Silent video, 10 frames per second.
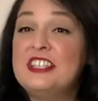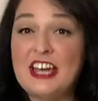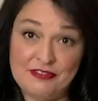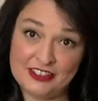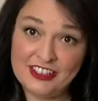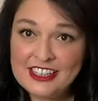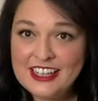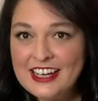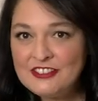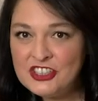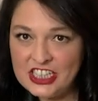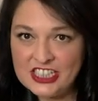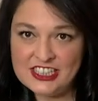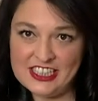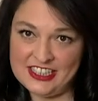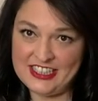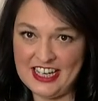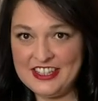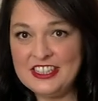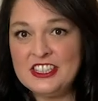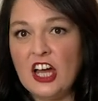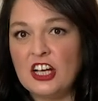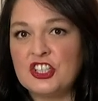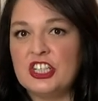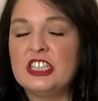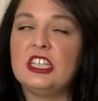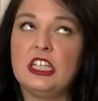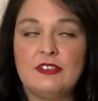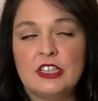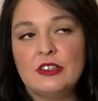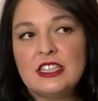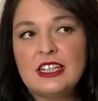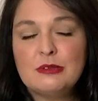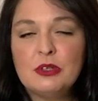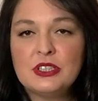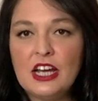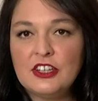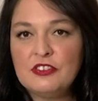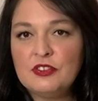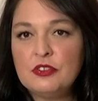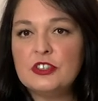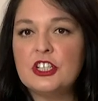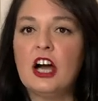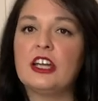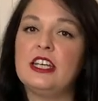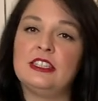definitely gonna have cheese inside these dog treats, even though it's not the most healthy food for dogs.